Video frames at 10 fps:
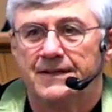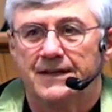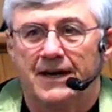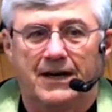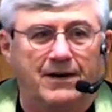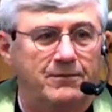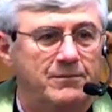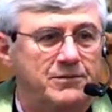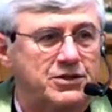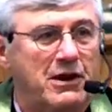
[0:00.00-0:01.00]
uh,
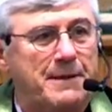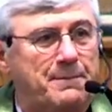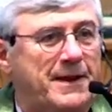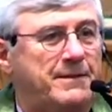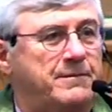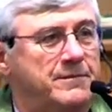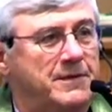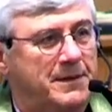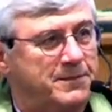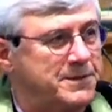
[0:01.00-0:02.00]
scraping
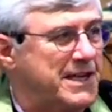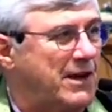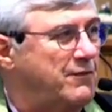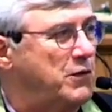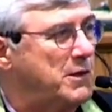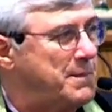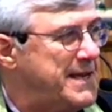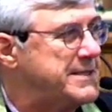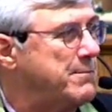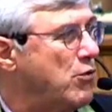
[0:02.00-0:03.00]
himself with a
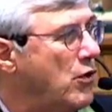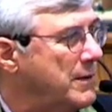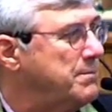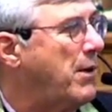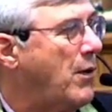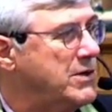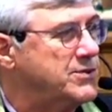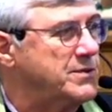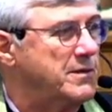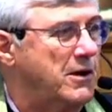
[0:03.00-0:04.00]
piece of broken
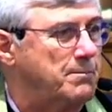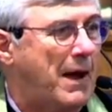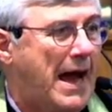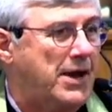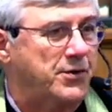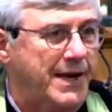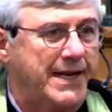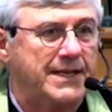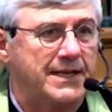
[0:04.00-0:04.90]
poetry, uh, pottery.